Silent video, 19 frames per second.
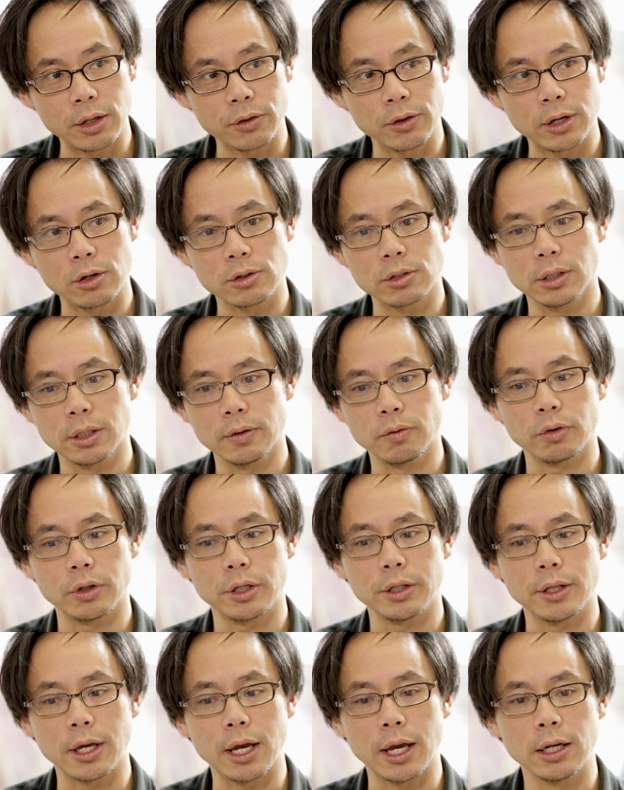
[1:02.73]
healthcare
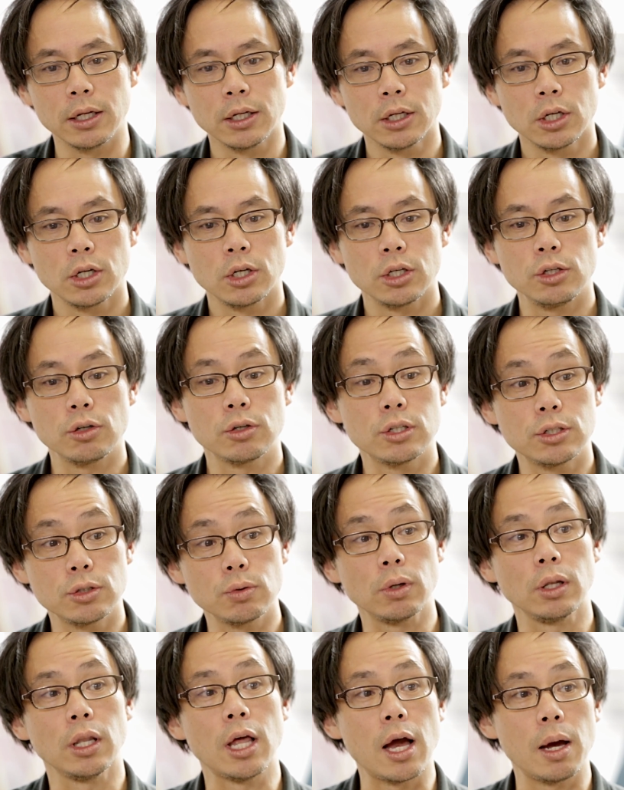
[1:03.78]
delivery, that you could
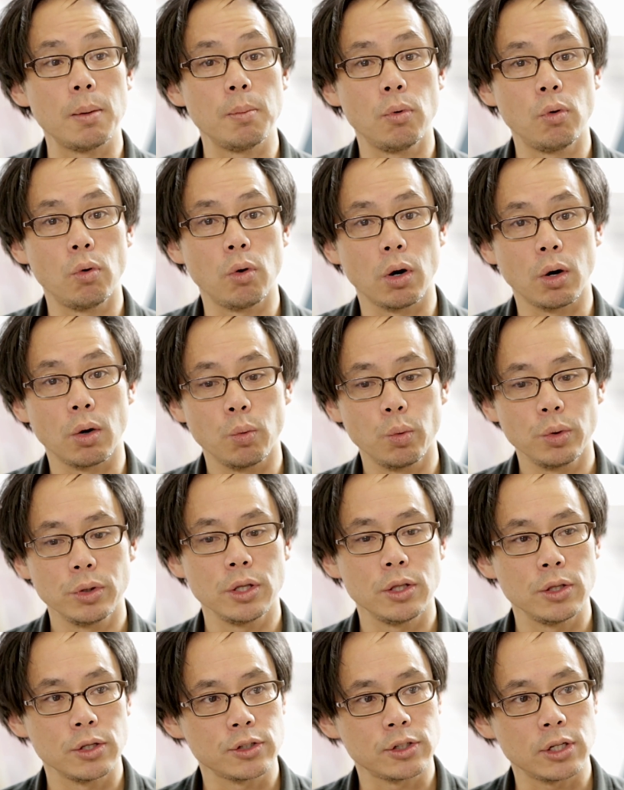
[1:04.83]
do a lot more
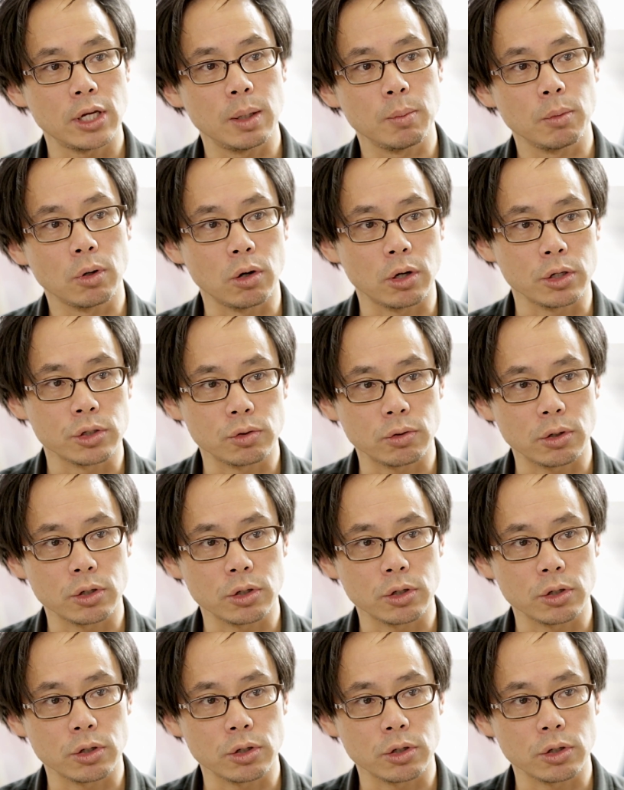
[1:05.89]
within the same cost